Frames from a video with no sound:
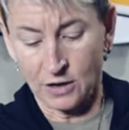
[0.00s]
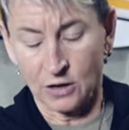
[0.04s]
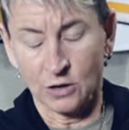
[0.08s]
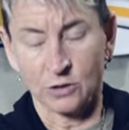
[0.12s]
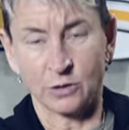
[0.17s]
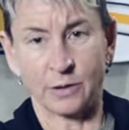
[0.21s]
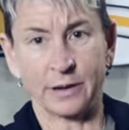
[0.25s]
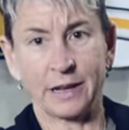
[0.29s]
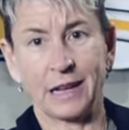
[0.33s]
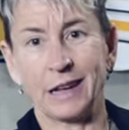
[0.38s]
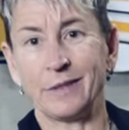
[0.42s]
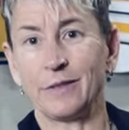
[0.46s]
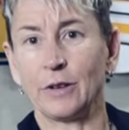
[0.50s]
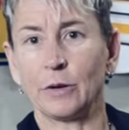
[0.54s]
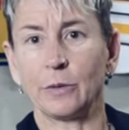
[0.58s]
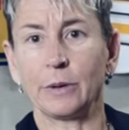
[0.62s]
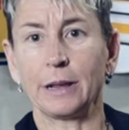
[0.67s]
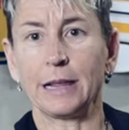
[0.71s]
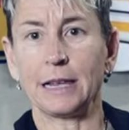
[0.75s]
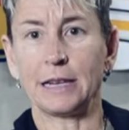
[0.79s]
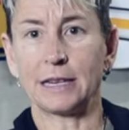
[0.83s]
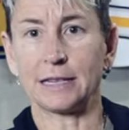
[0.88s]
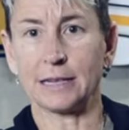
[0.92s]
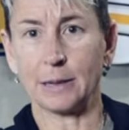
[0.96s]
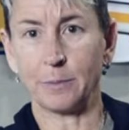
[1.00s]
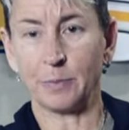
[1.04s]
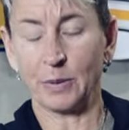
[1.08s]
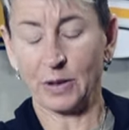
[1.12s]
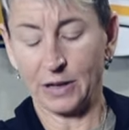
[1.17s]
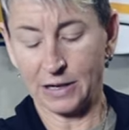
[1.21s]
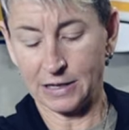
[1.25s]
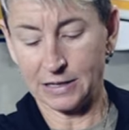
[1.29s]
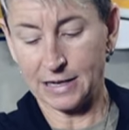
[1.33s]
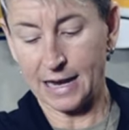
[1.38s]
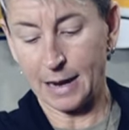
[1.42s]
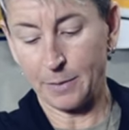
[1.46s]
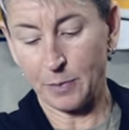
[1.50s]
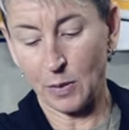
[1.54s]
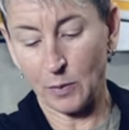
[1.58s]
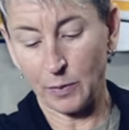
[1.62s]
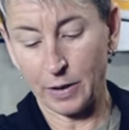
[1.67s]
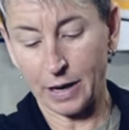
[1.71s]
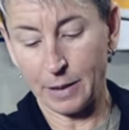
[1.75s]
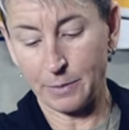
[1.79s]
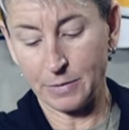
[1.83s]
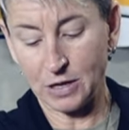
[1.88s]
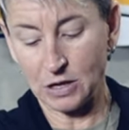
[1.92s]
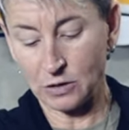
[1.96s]
So I'm gonna give you a really simple example,
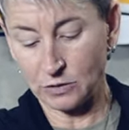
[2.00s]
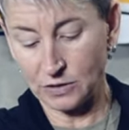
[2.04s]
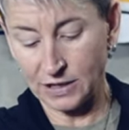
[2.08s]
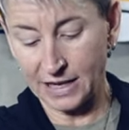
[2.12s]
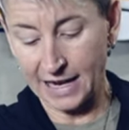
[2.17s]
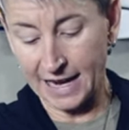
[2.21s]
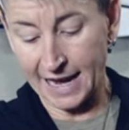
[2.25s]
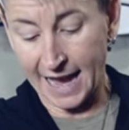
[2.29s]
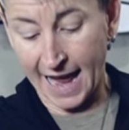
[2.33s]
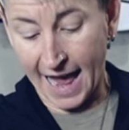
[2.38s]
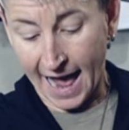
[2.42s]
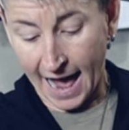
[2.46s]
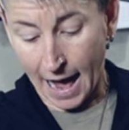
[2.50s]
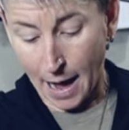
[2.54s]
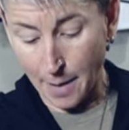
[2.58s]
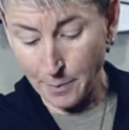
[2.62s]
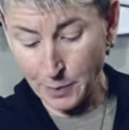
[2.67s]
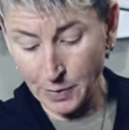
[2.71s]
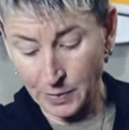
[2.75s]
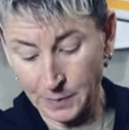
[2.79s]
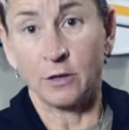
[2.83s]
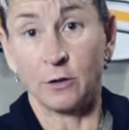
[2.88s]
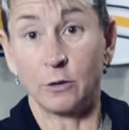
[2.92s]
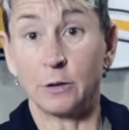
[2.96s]
but I'm using an app.